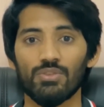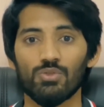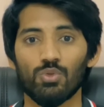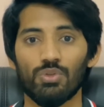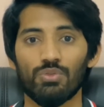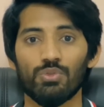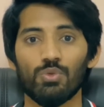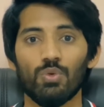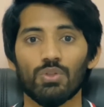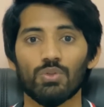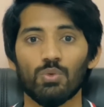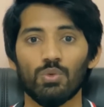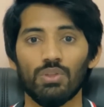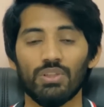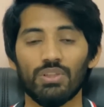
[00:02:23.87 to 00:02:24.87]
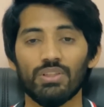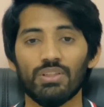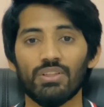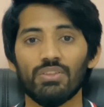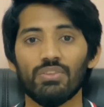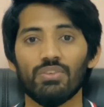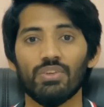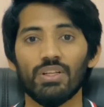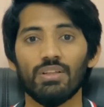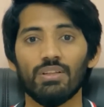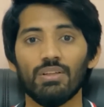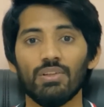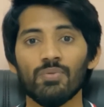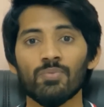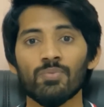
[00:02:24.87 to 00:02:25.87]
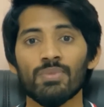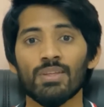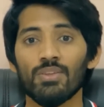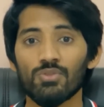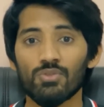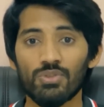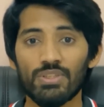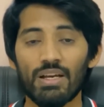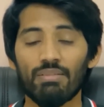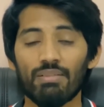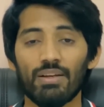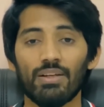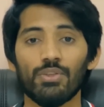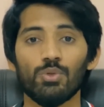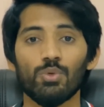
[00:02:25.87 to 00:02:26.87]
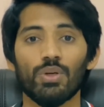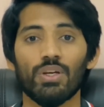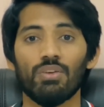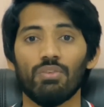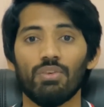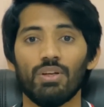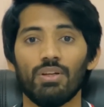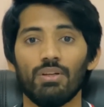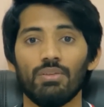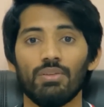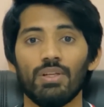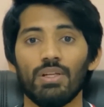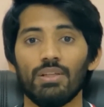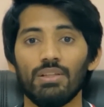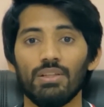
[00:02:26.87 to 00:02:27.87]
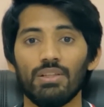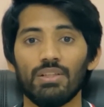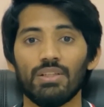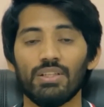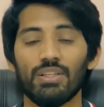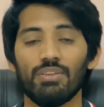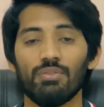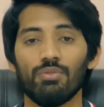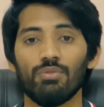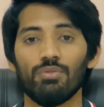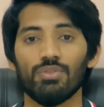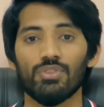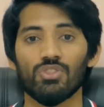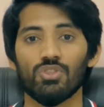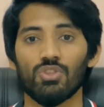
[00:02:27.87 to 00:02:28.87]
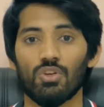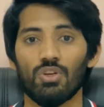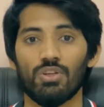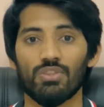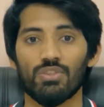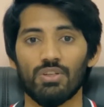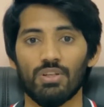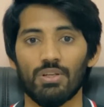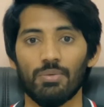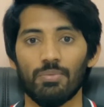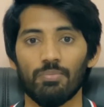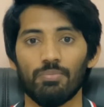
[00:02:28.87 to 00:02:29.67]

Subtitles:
So if you want to learn in real, so definitely you can learn in short time.